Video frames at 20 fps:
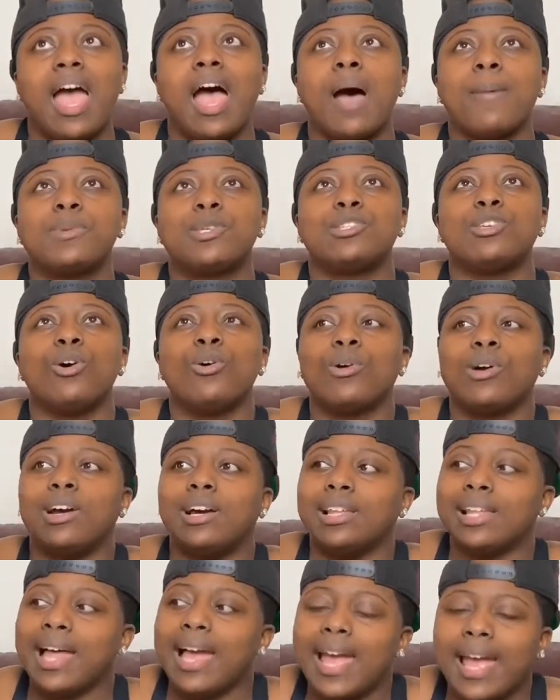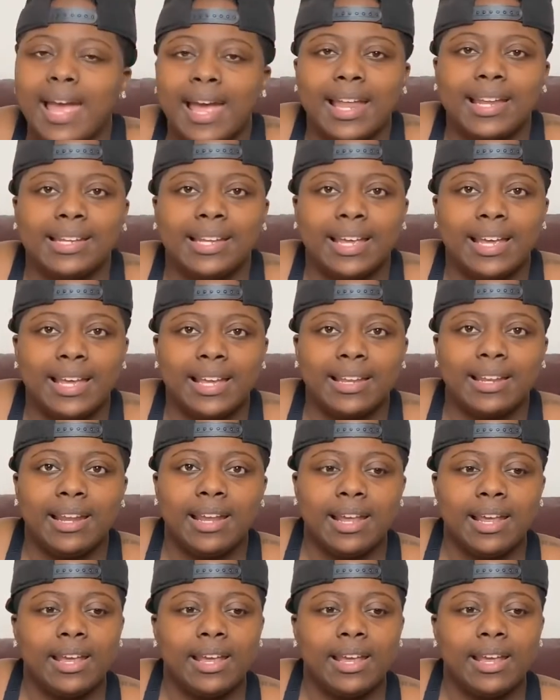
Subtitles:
I'm so glad that